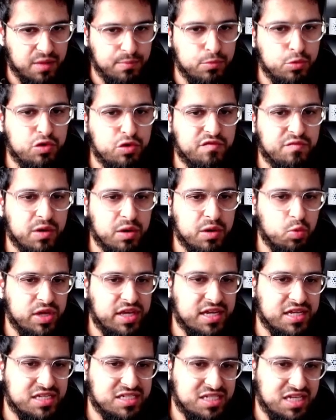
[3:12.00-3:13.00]
movement we
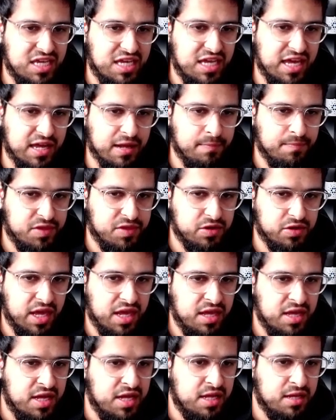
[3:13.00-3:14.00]
could see here,
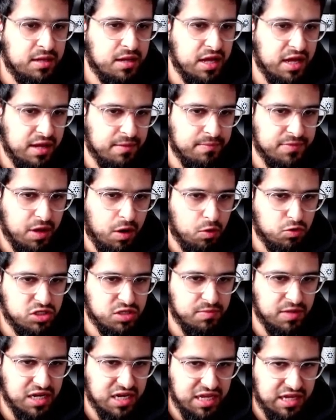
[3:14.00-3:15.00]
okay? Um,
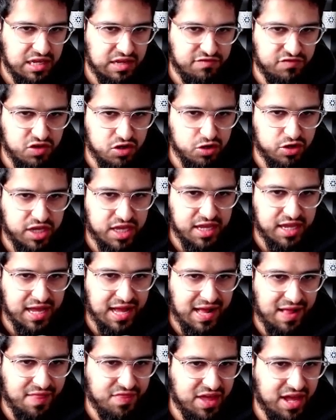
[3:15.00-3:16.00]
ultimately, if you're looking
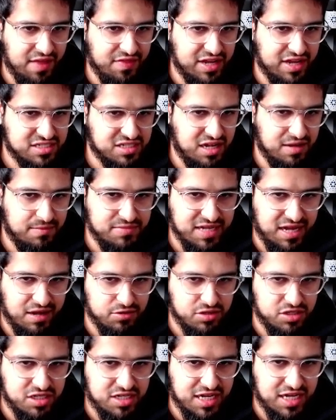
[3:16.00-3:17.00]
at that, that's come
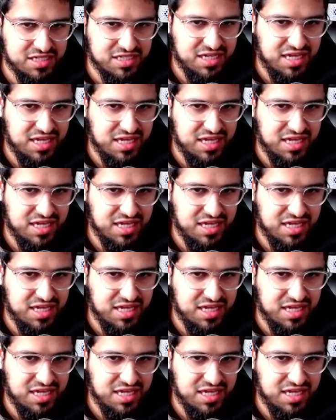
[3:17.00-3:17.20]
down to test